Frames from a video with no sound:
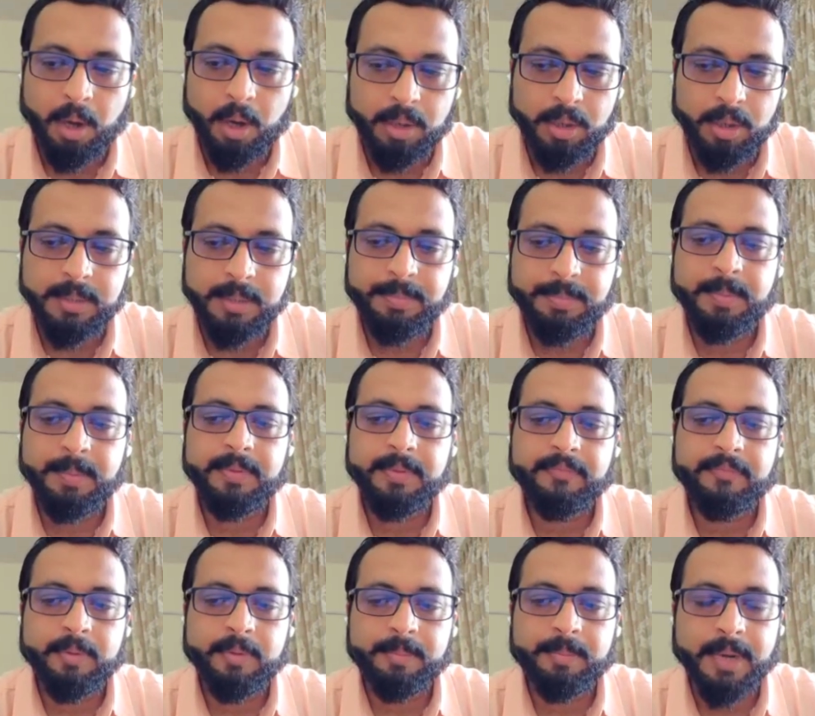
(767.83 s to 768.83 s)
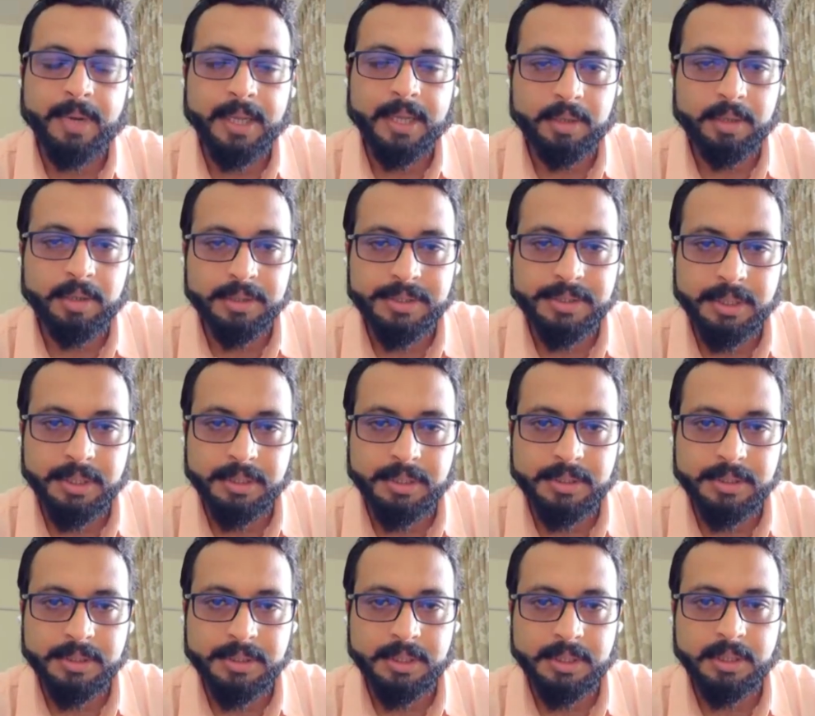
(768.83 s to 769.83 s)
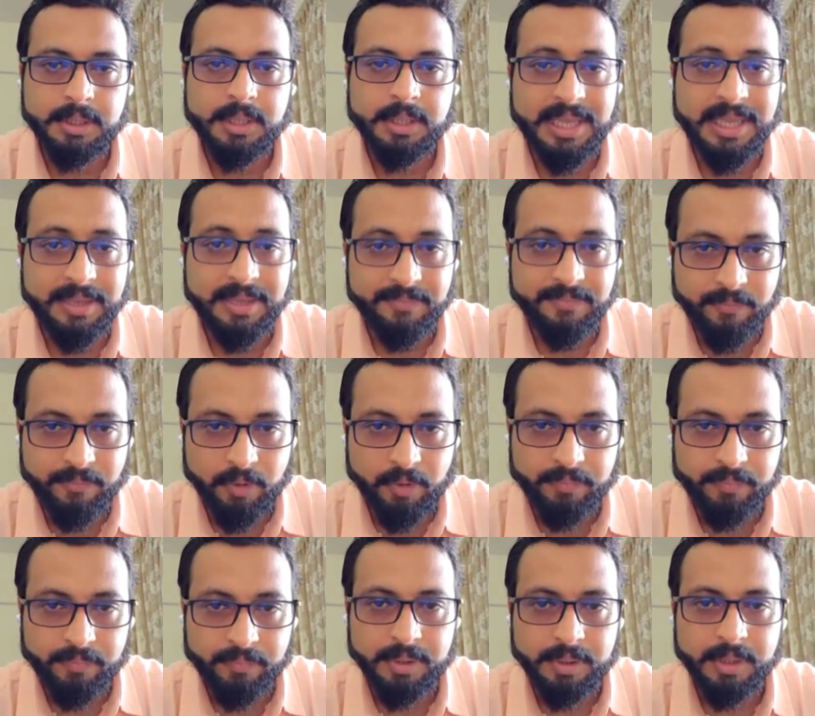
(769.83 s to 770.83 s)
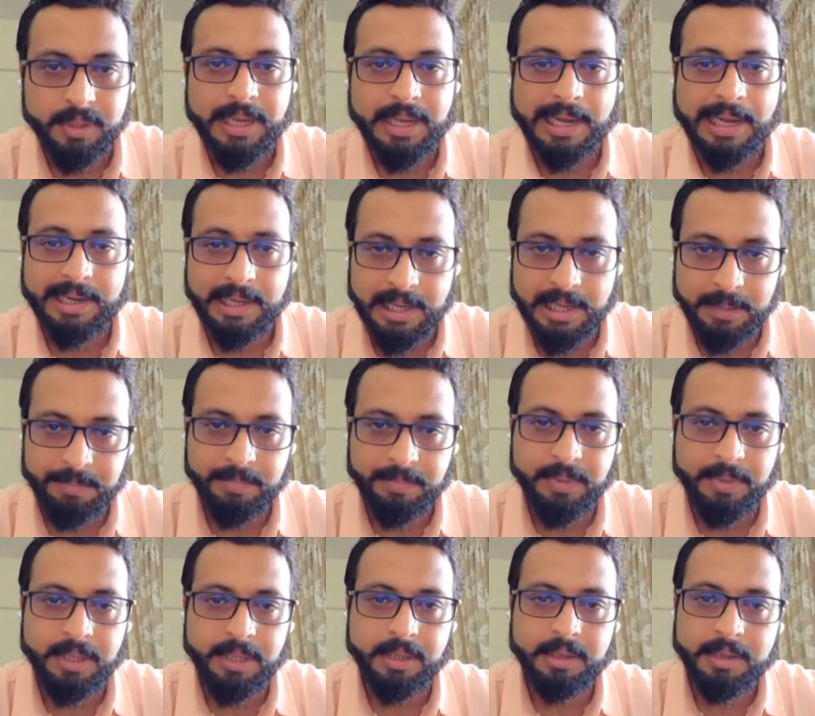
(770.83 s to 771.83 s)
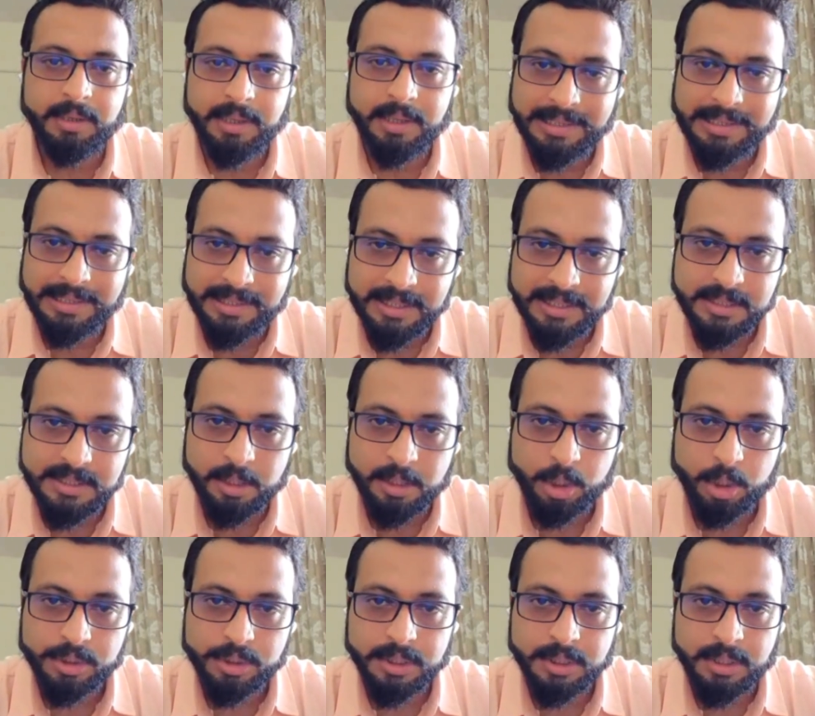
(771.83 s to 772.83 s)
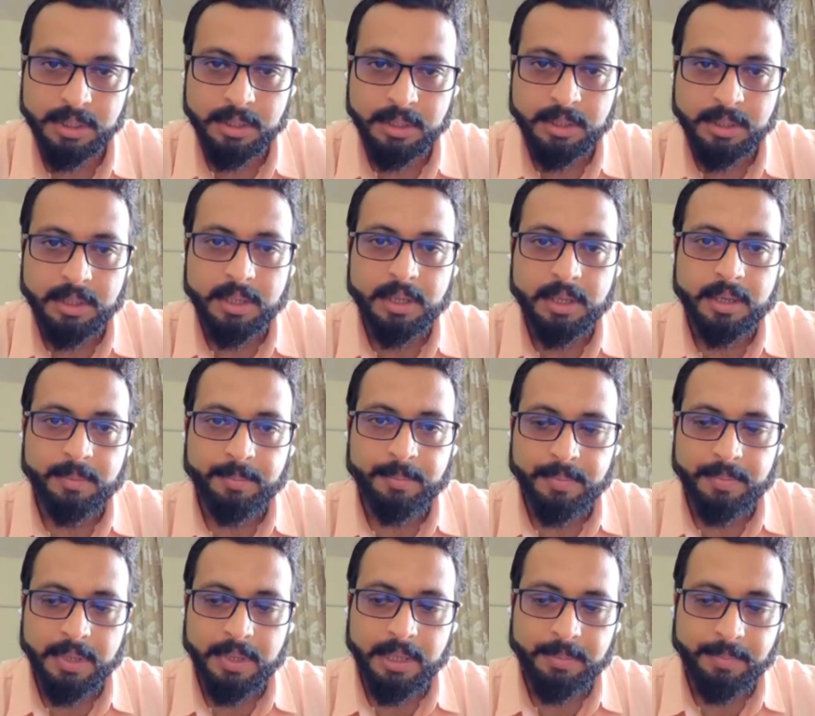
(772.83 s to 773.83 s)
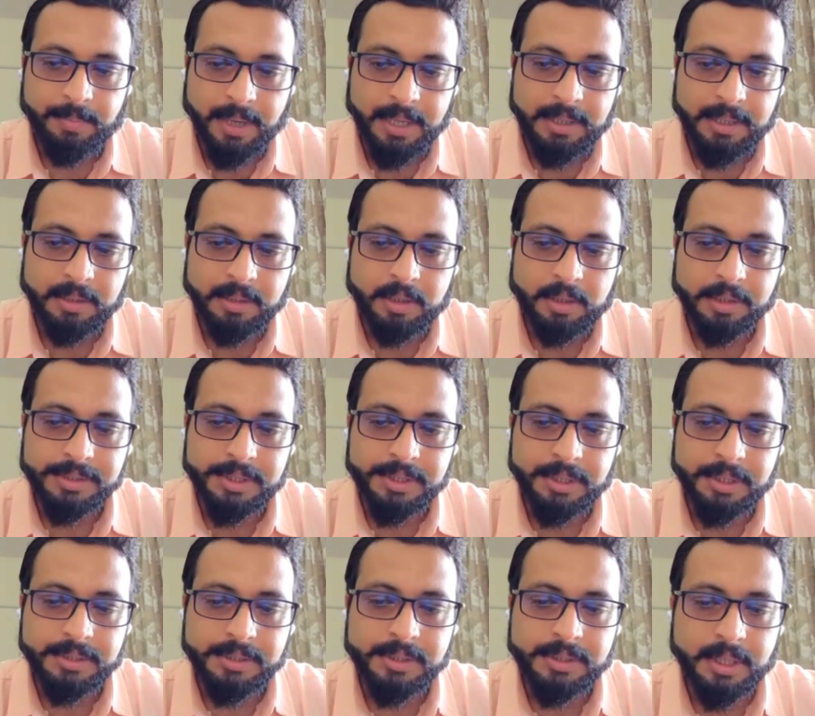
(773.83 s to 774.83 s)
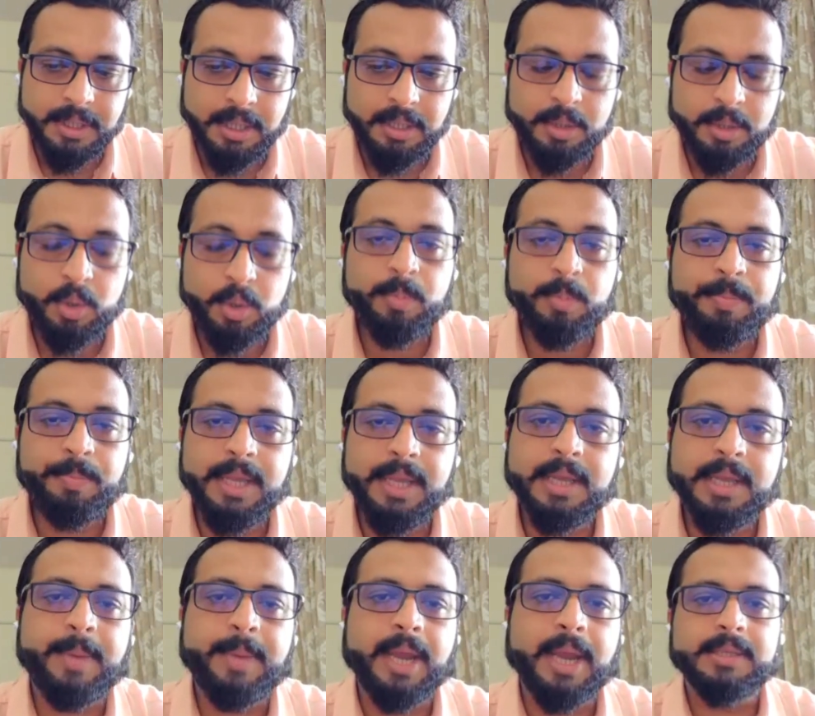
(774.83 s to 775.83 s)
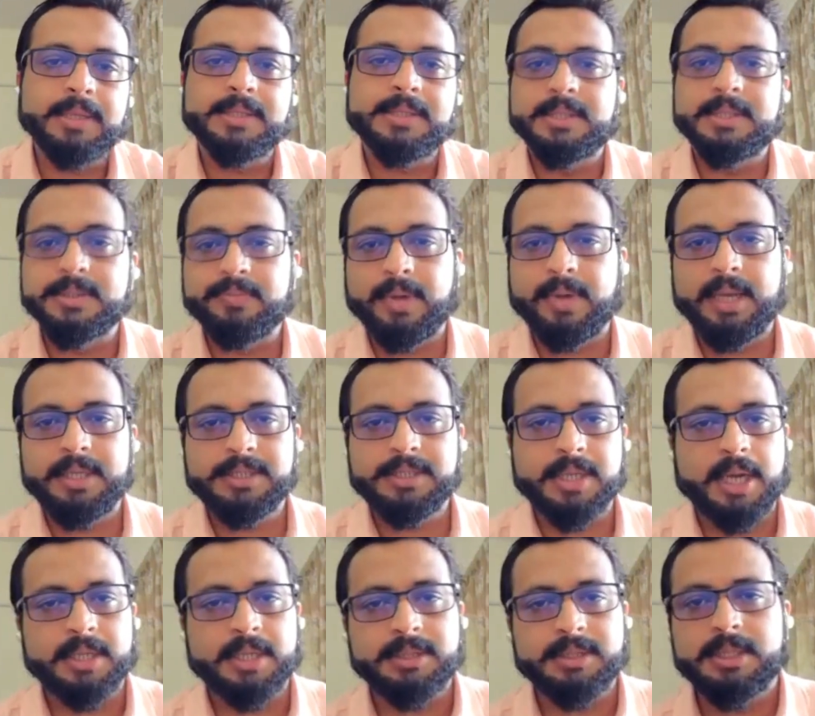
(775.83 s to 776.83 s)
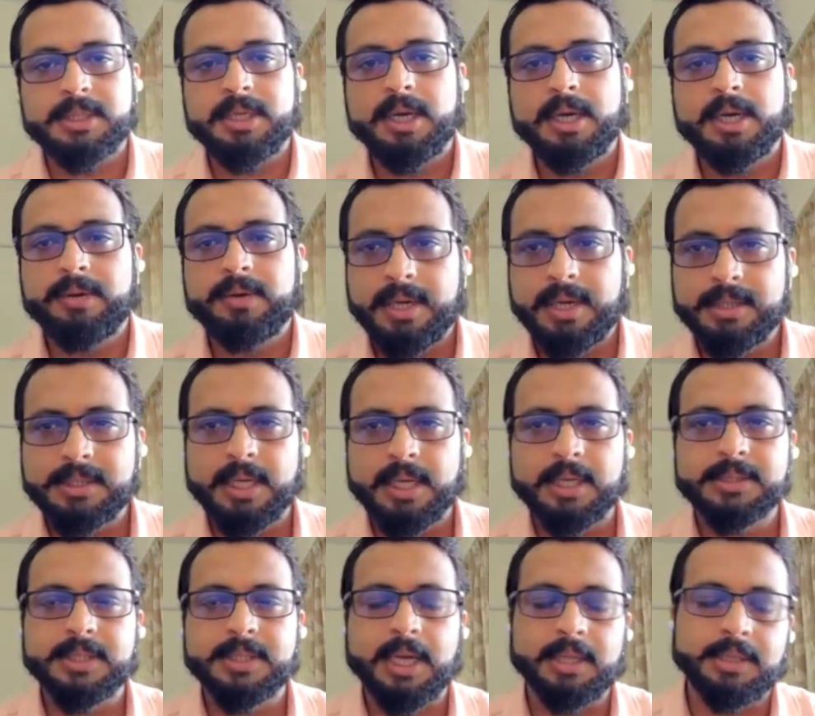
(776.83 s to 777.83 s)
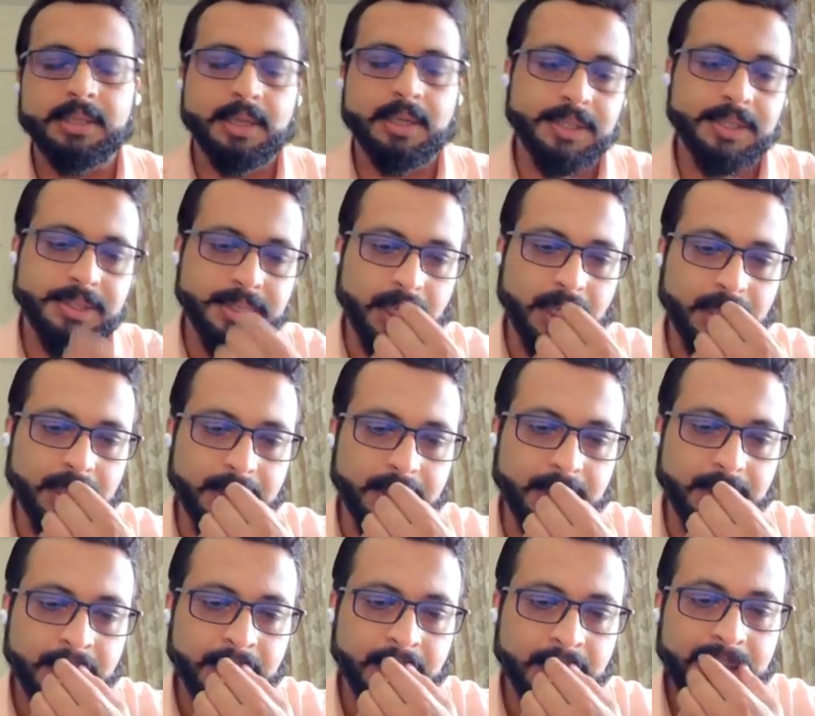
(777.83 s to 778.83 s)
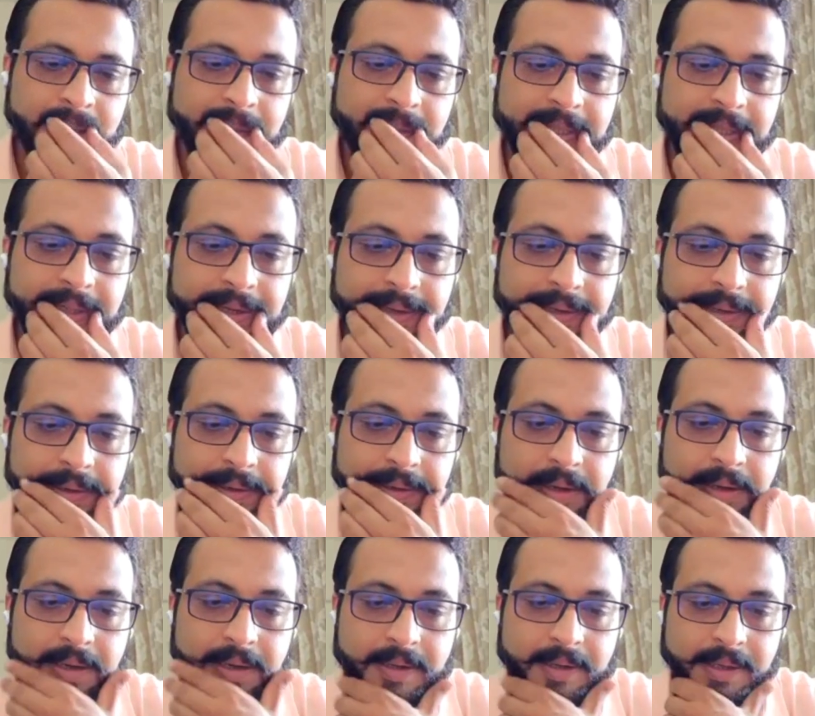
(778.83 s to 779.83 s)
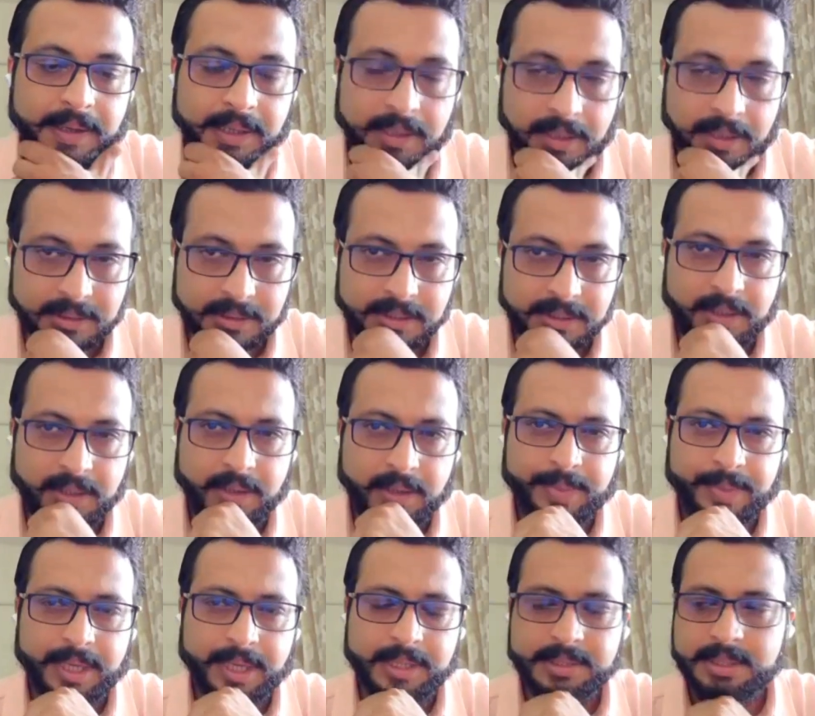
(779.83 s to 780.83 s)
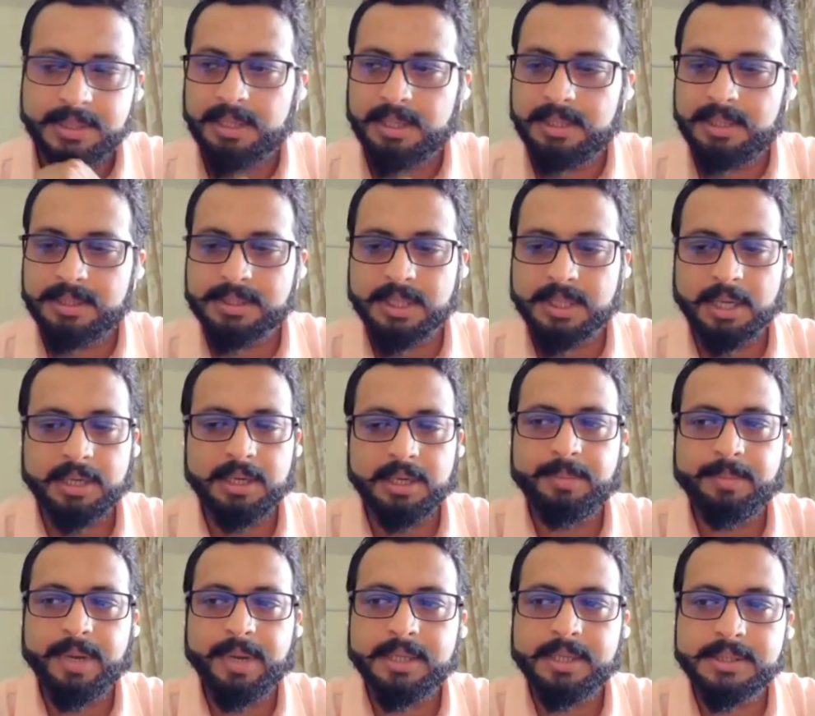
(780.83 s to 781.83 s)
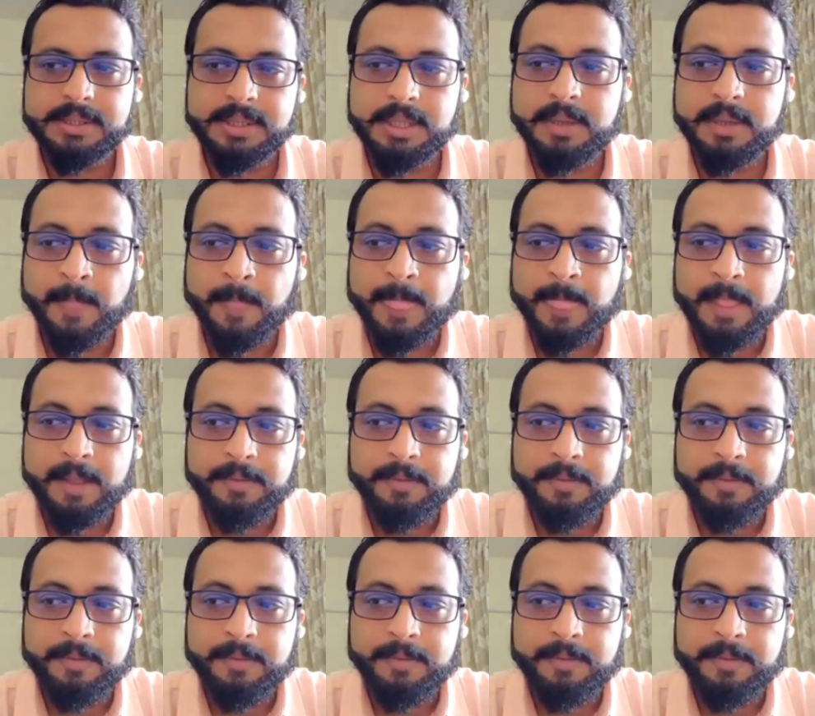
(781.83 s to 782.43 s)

all the people from my constituency came forward and helped me in this cause. In my constituency, there are two big MIDCs. One is Ranjangaon and other is Chakan. There in Ranjangaon MIDC and in Chakan MIDC,